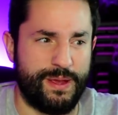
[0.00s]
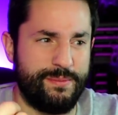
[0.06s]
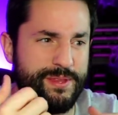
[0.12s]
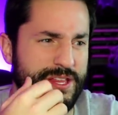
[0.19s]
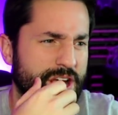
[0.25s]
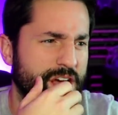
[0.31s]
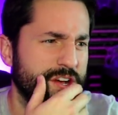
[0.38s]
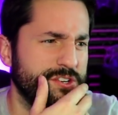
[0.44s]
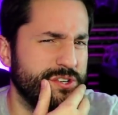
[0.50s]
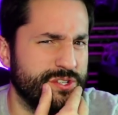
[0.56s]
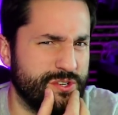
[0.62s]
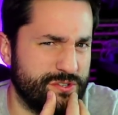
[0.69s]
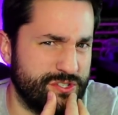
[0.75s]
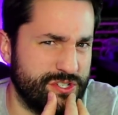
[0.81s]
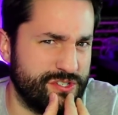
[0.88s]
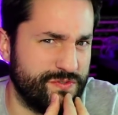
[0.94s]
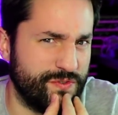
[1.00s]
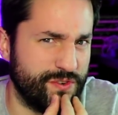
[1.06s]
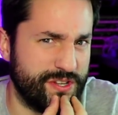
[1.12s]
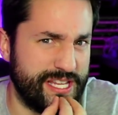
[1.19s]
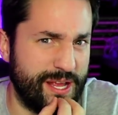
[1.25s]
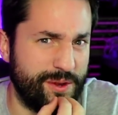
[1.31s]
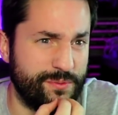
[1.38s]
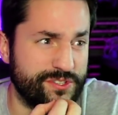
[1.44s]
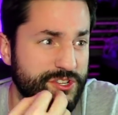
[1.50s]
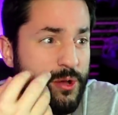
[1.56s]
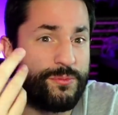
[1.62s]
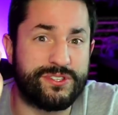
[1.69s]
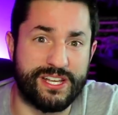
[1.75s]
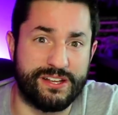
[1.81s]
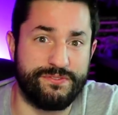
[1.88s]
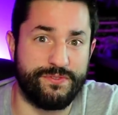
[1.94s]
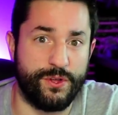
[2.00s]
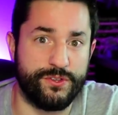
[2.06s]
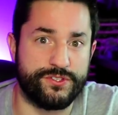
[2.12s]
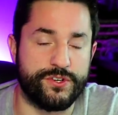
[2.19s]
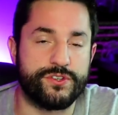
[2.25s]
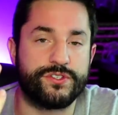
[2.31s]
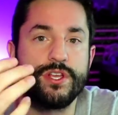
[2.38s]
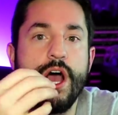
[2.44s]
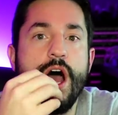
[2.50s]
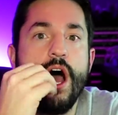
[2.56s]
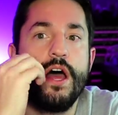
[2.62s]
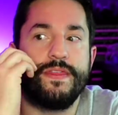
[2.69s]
Maybe the hunters are just for dead ones, almost like vultures.